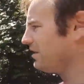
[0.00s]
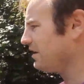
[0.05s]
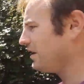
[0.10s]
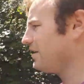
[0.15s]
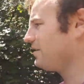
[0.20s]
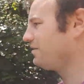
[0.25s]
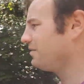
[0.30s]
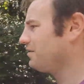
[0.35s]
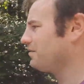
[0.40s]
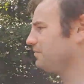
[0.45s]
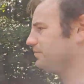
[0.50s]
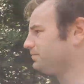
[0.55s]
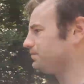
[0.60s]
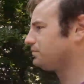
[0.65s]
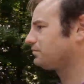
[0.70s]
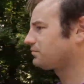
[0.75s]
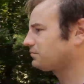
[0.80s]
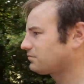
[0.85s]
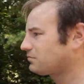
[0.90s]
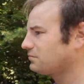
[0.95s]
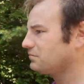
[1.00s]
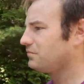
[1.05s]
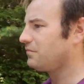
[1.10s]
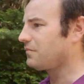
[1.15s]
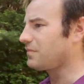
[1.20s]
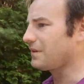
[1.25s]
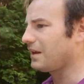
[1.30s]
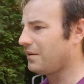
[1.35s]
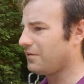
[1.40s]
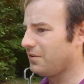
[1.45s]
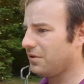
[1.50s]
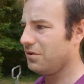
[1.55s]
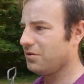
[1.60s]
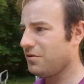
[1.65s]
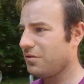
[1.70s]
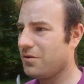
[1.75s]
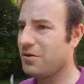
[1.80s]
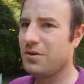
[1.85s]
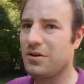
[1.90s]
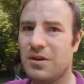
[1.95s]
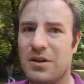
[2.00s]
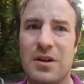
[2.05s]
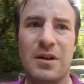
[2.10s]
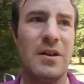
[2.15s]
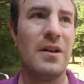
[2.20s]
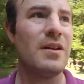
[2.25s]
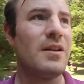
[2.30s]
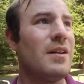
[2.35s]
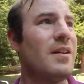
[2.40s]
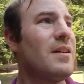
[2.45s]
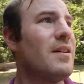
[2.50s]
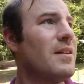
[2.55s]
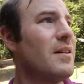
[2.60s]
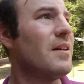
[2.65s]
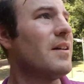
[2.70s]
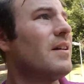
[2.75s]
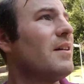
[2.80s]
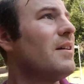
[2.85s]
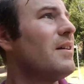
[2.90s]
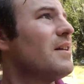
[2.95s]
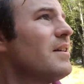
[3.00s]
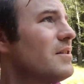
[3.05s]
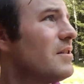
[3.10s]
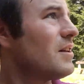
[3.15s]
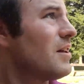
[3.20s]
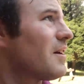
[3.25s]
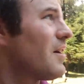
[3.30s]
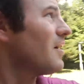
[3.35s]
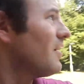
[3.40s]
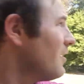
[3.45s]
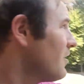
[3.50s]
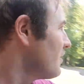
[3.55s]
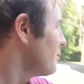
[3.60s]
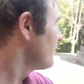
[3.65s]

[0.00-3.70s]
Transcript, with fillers: again, have a look. It's like a